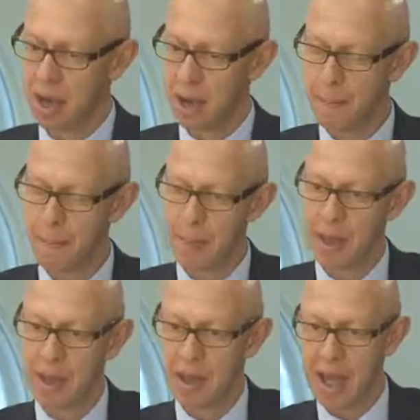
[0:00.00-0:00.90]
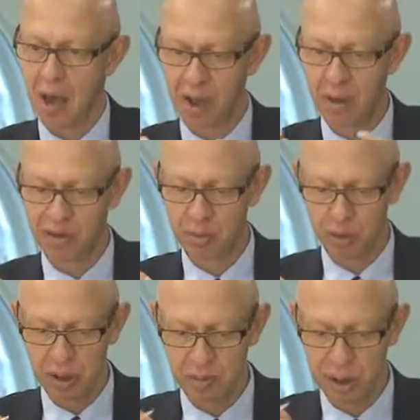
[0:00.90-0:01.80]
How
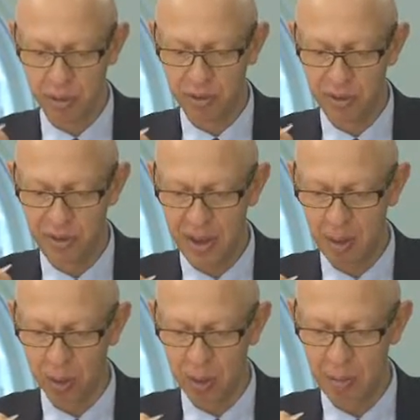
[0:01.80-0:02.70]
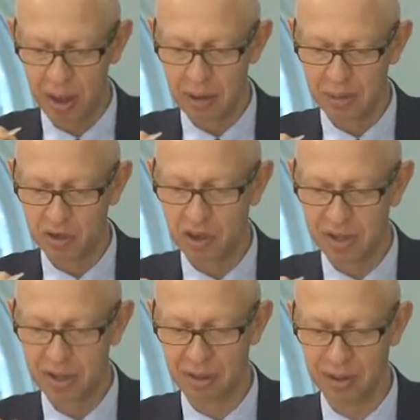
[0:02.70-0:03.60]
comfortable can people feel about
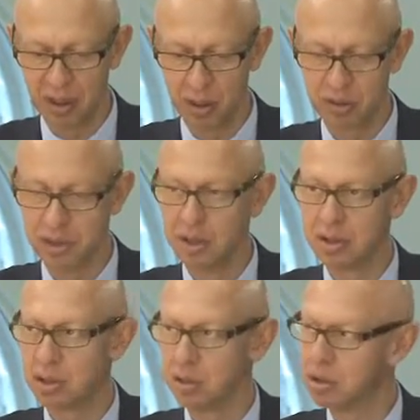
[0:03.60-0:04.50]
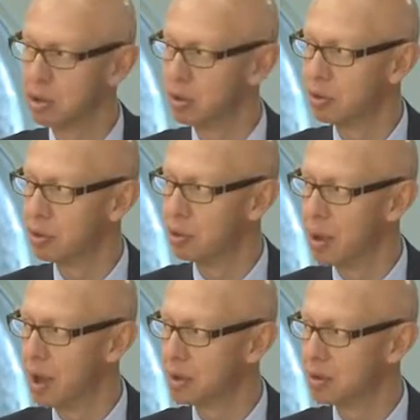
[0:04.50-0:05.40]
trusting their content to a third
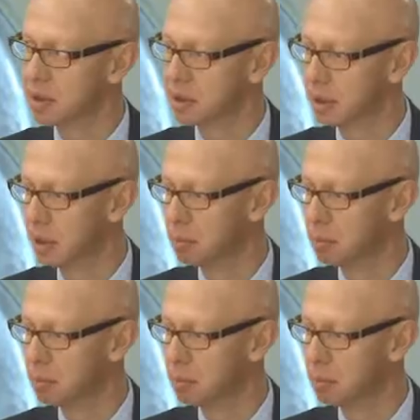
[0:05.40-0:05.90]
party?